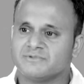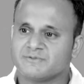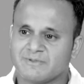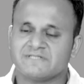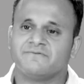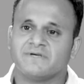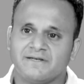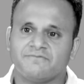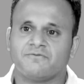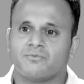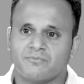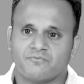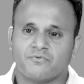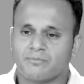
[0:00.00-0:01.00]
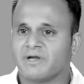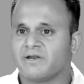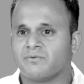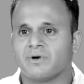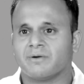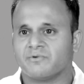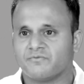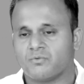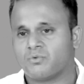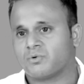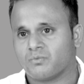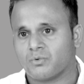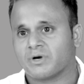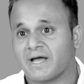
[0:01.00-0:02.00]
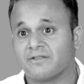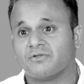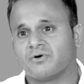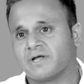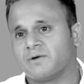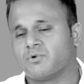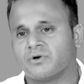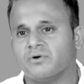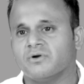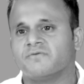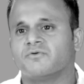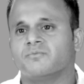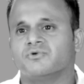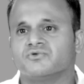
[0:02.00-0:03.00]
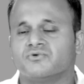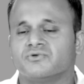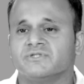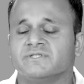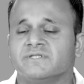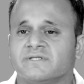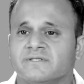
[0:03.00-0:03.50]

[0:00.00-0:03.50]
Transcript: specifically for my requirement, for what I thought I wanted to learn from those courses.